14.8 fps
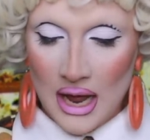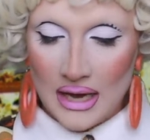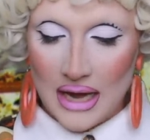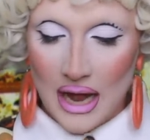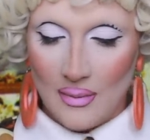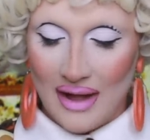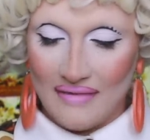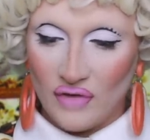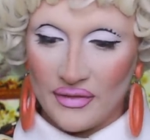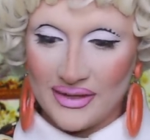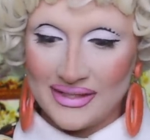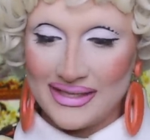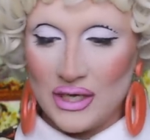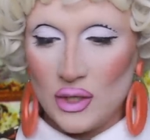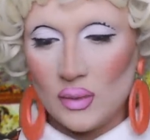Now, I've got
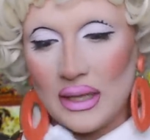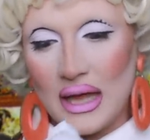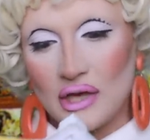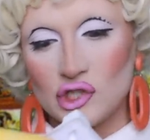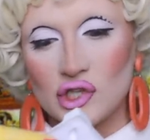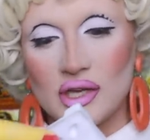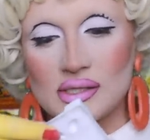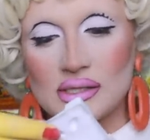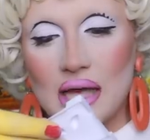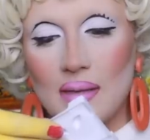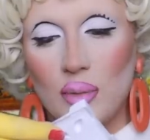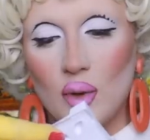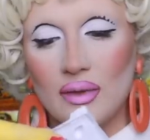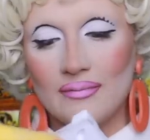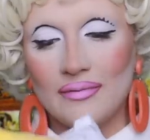these new lashes. I
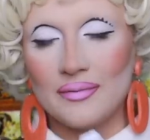bought them